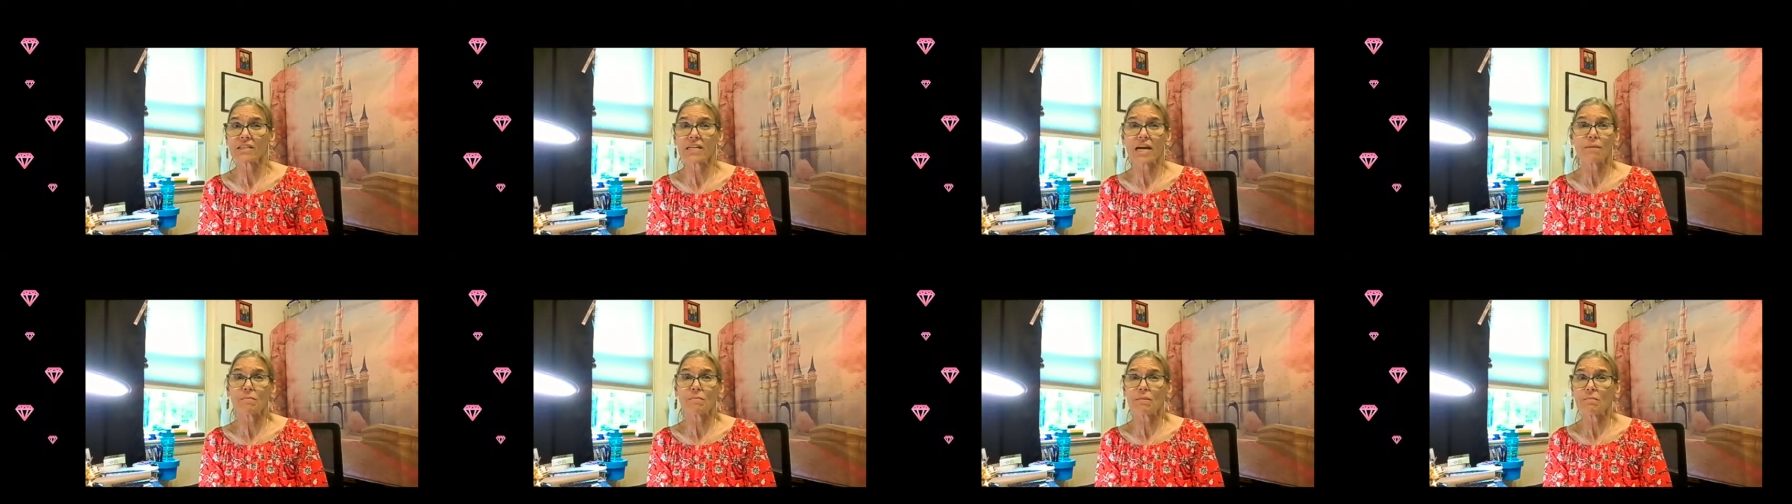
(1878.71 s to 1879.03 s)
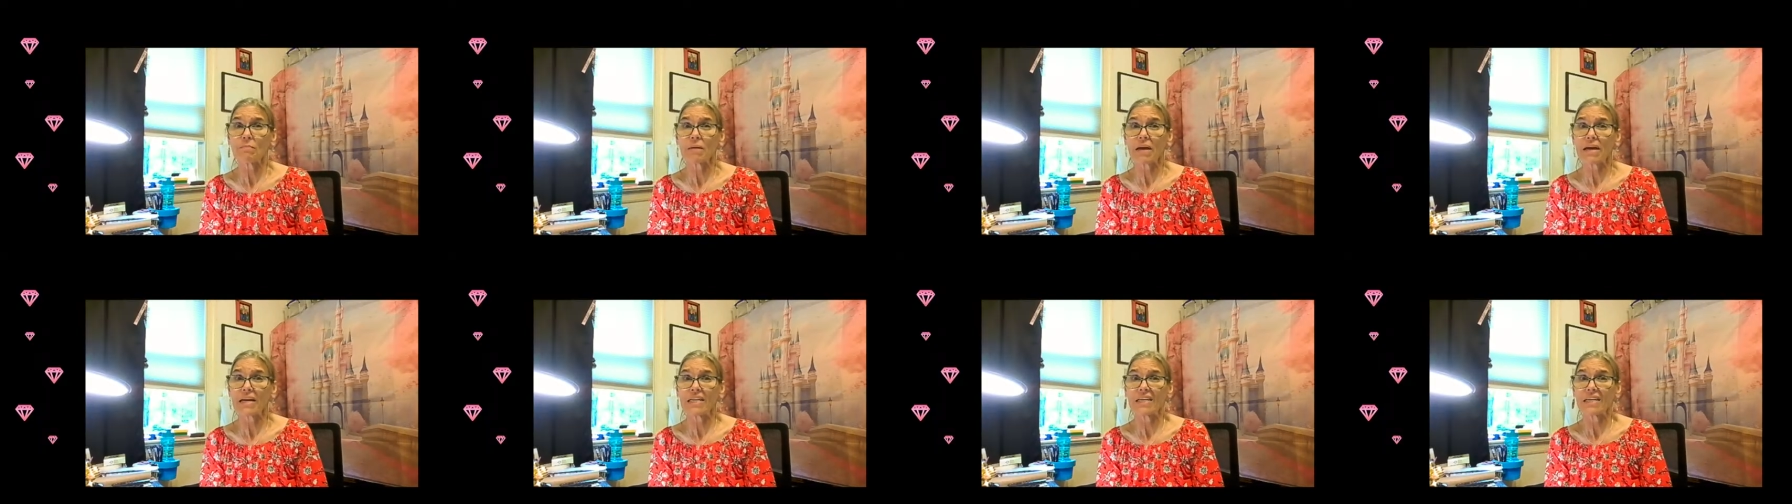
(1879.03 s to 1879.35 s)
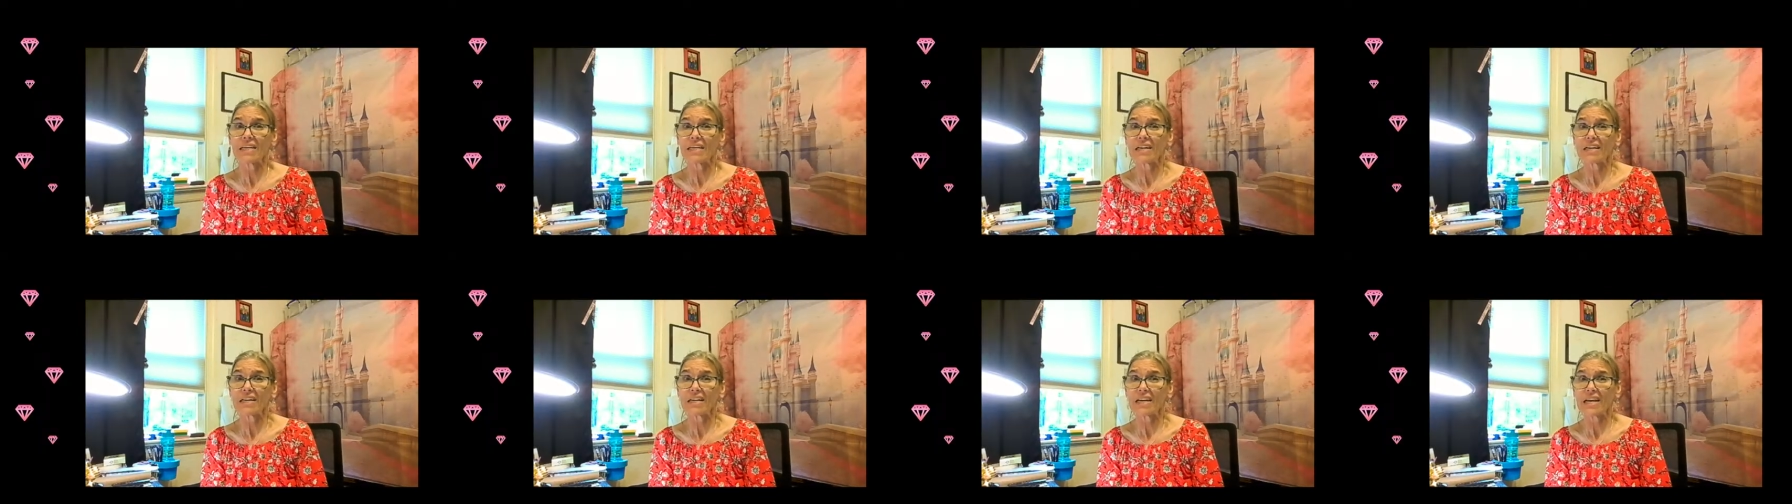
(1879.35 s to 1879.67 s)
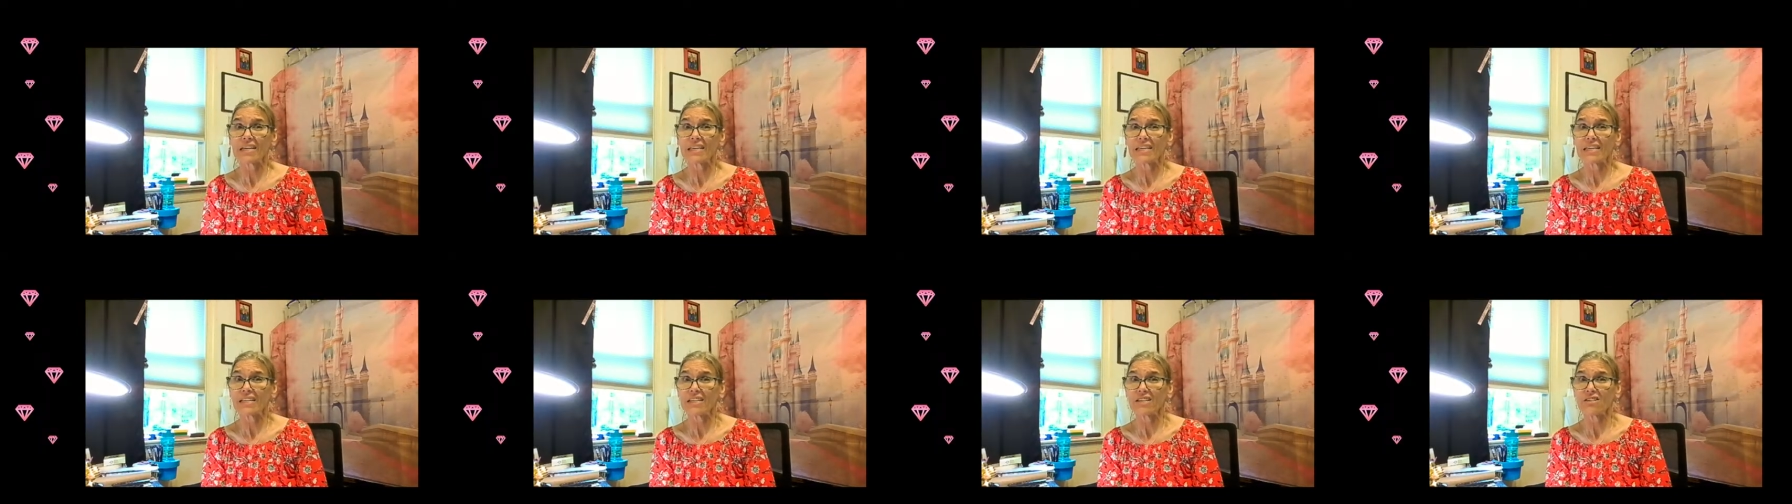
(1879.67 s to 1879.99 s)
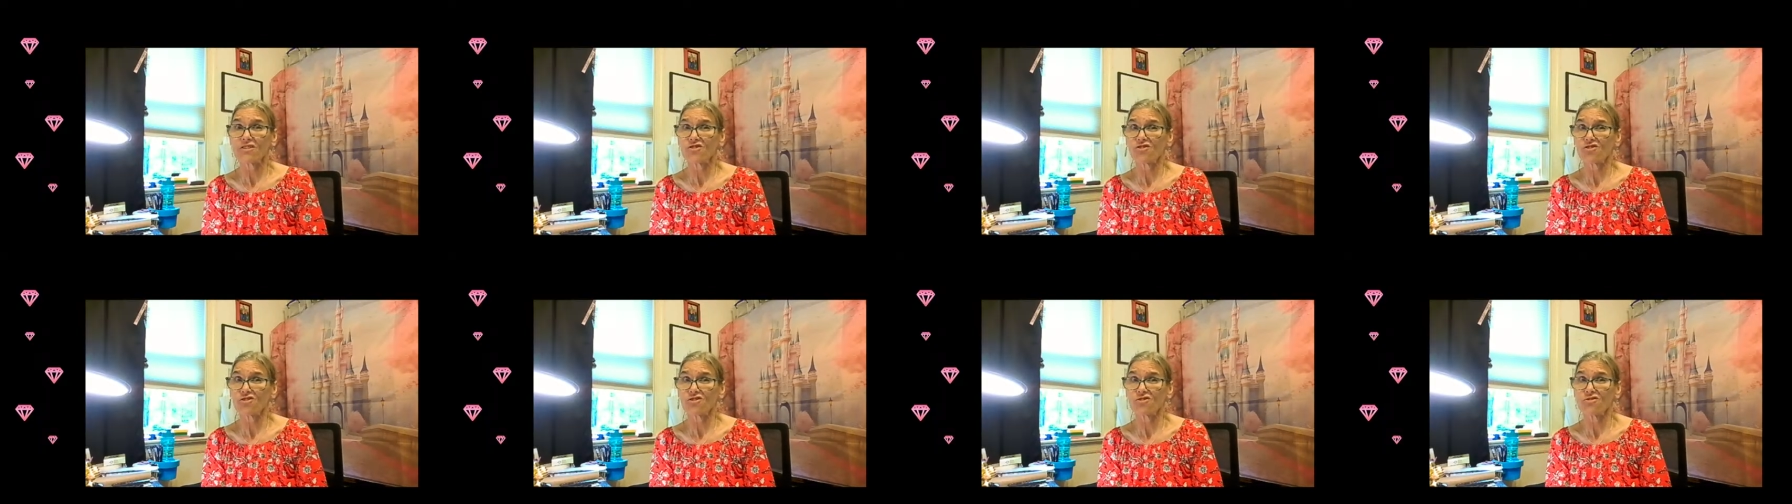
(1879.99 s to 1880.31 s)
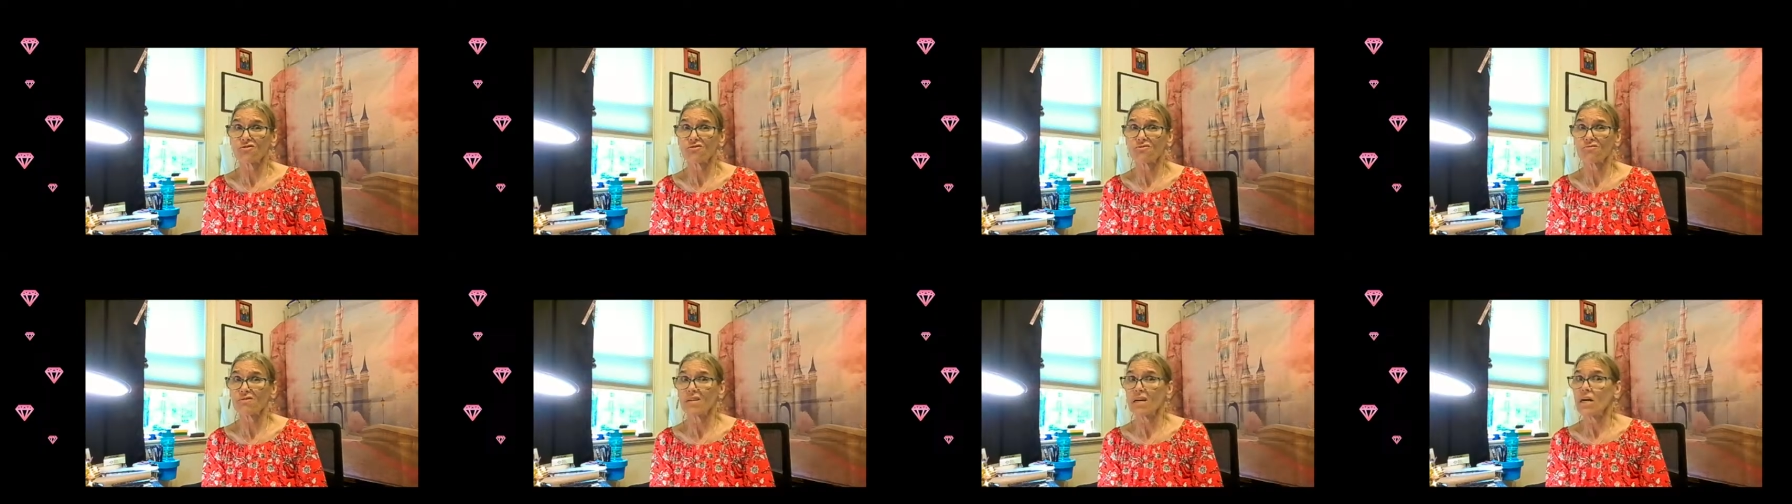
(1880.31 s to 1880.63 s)
diamond painting again in
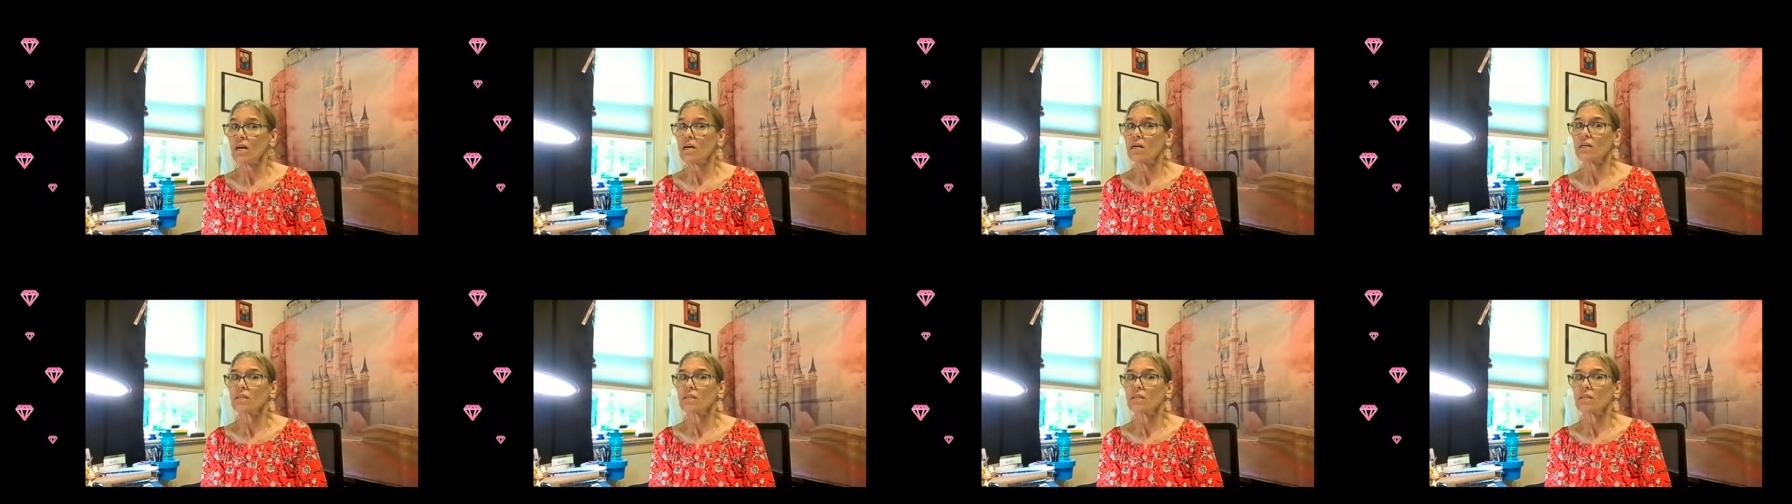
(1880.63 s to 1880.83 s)
June.